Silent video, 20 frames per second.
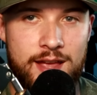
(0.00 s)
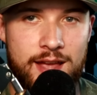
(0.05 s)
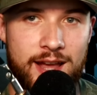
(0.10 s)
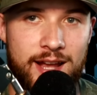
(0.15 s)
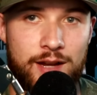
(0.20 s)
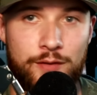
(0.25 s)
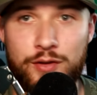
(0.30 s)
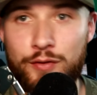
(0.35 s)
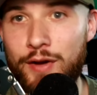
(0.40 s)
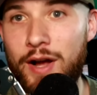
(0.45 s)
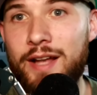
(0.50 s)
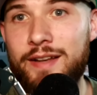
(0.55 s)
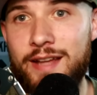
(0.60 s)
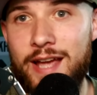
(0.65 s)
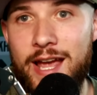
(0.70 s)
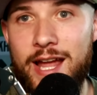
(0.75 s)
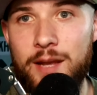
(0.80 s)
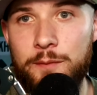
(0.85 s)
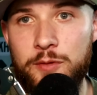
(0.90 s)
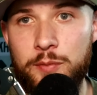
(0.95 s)
And if Davante
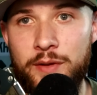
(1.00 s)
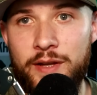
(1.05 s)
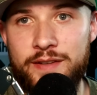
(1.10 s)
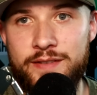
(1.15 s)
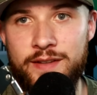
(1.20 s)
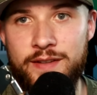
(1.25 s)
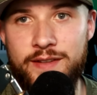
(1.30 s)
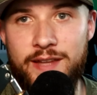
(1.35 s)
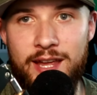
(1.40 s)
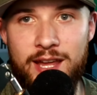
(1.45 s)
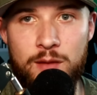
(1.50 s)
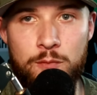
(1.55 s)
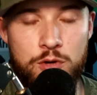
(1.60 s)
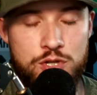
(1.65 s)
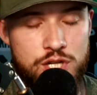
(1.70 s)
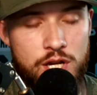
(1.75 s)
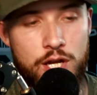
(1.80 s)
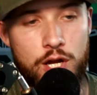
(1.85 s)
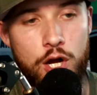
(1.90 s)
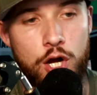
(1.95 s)
Adams plays in this game,
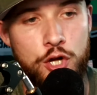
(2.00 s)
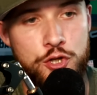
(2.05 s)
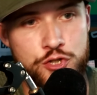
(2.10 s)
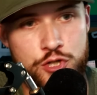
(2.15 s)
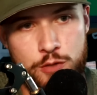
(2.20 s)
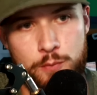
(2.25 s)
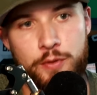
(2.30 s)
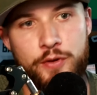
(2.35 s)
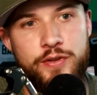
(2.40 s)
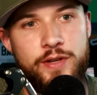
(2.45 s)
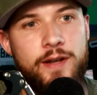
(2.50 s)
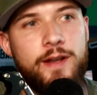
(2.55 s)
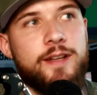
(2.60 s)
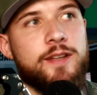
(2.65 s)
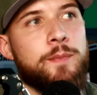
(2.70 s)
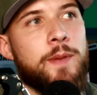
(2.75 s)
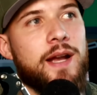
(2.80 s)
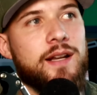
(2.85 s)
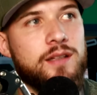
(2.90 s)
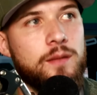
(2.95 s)
which I 100%
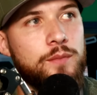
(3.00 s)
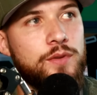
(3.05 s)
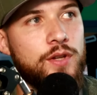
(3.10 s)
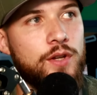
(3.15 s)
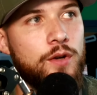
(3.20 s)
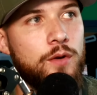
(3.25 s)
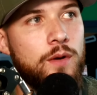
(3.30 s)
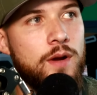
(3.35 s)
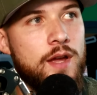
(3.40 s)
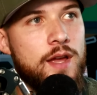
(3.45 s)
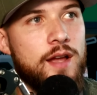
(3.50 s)
expect him to,